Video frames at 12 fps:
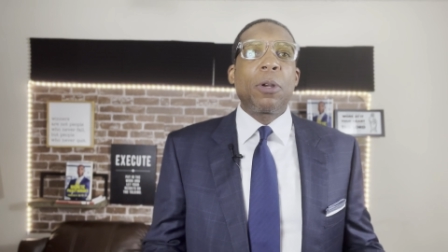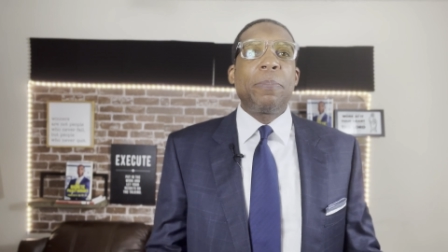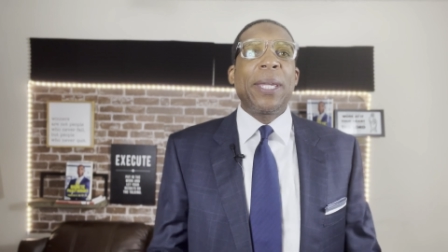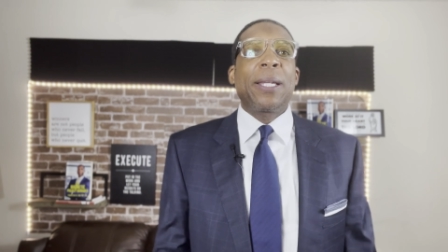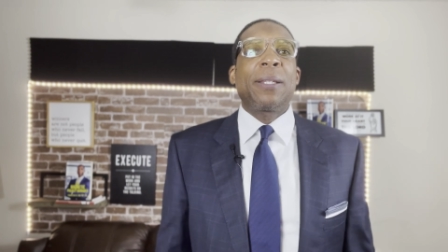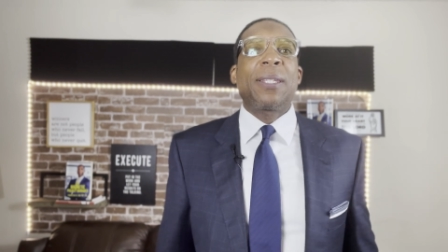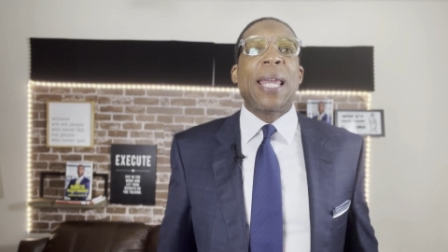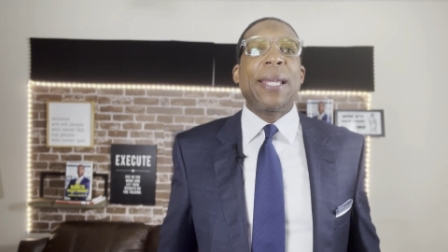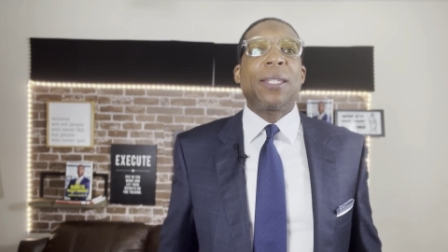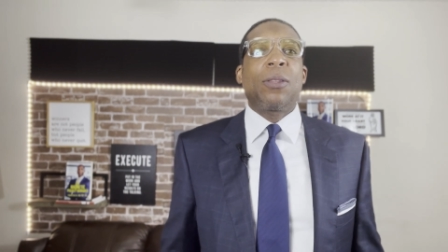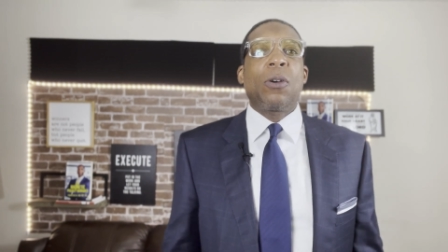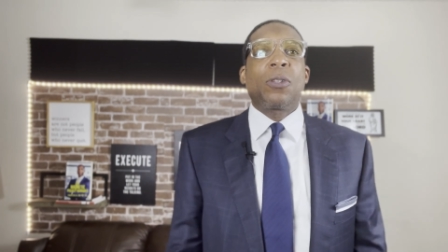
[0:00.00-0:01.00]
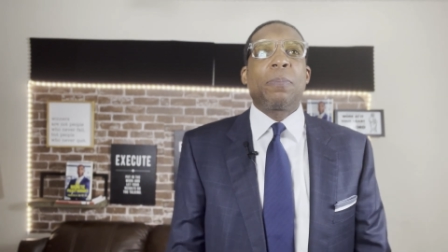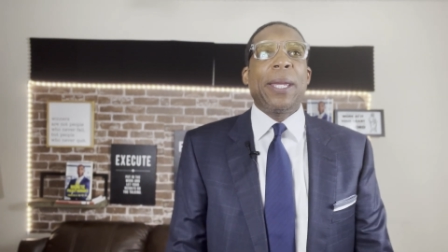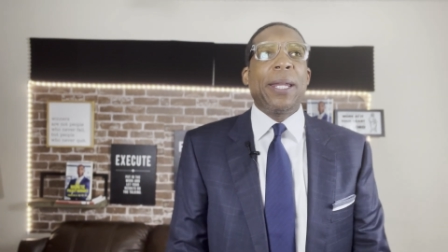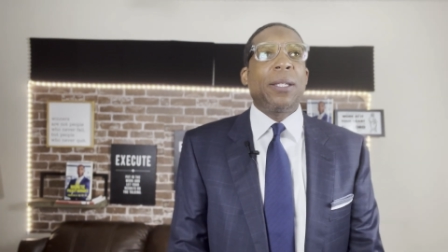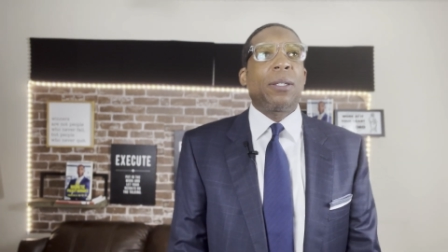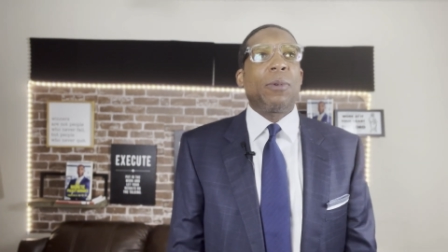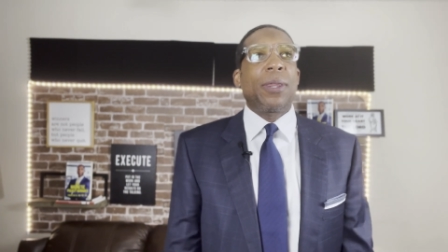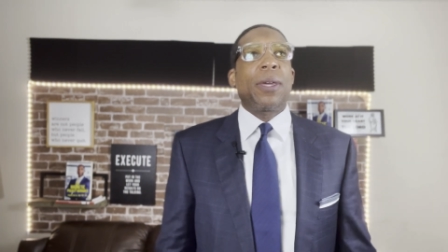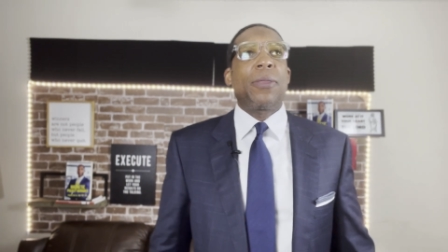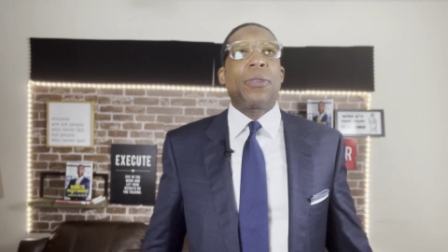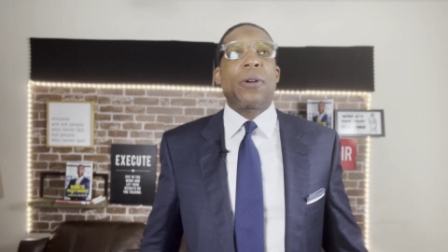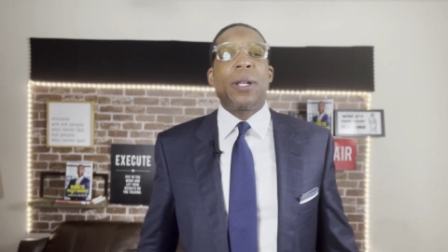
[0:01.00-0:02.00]
to be concise in those meetings and
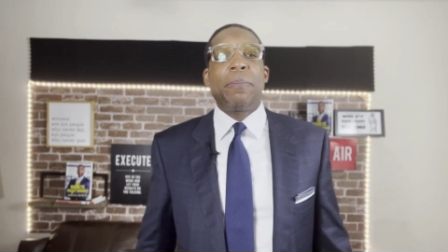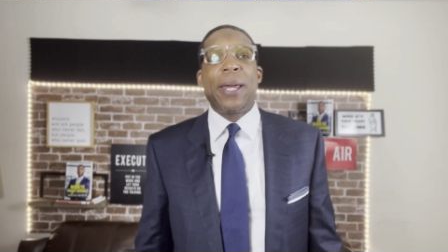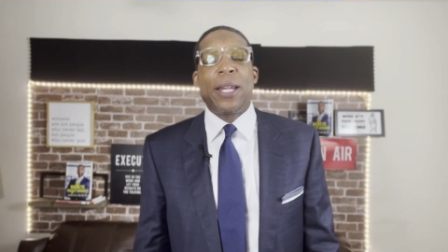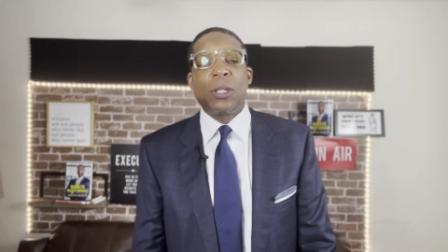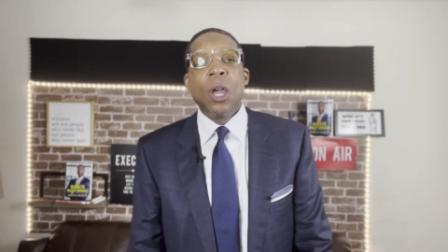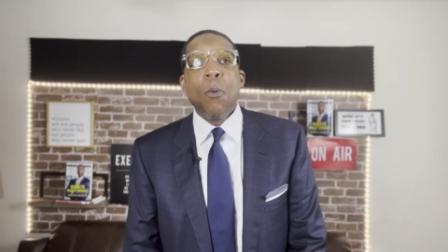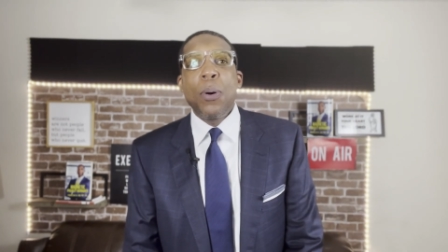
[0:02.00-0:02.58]
within 30 minutes.